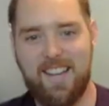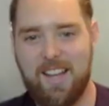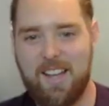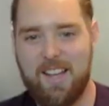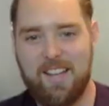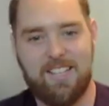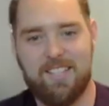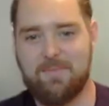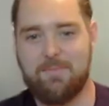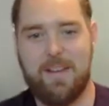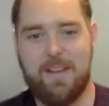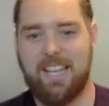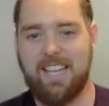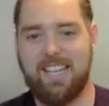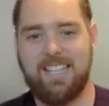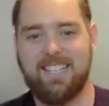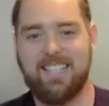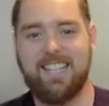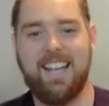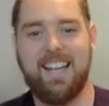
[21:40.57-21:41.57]
It doesn't make
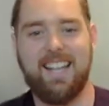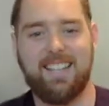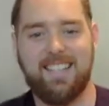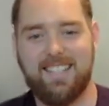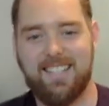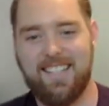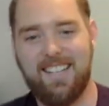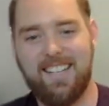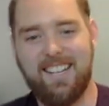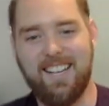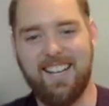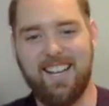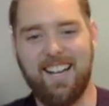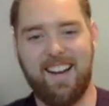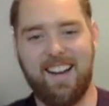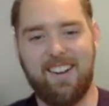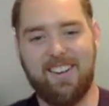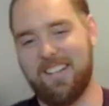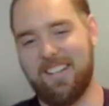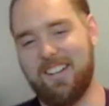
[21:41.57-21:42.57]
any sense.
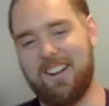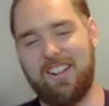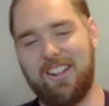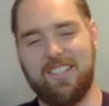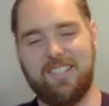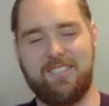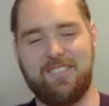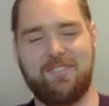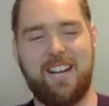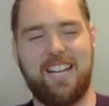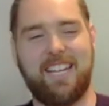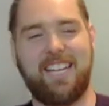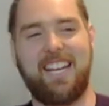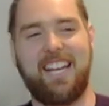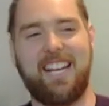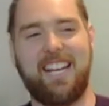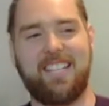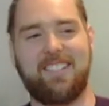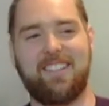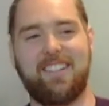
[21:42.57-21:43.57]
I went to college in my
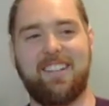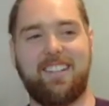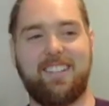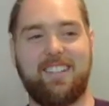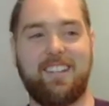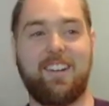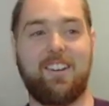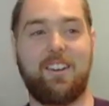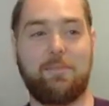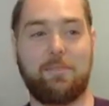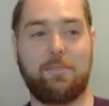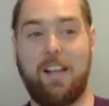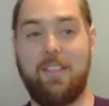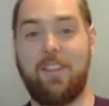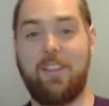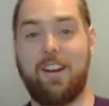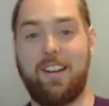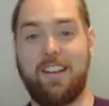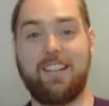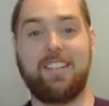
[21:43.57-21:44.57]
case, and I'm glad
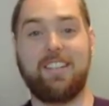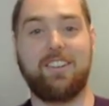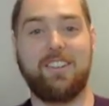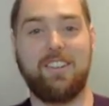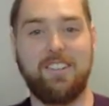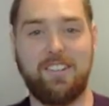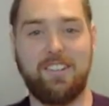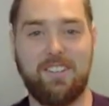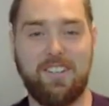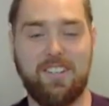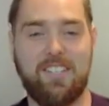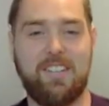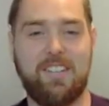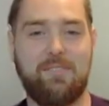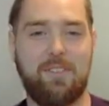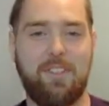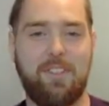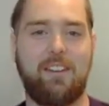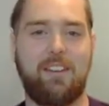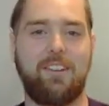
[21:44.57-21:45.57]
that I didn't go to university
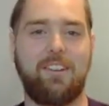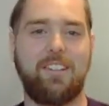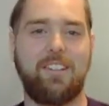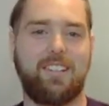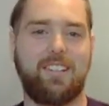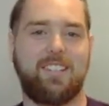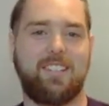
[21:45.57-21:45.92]
for that reason.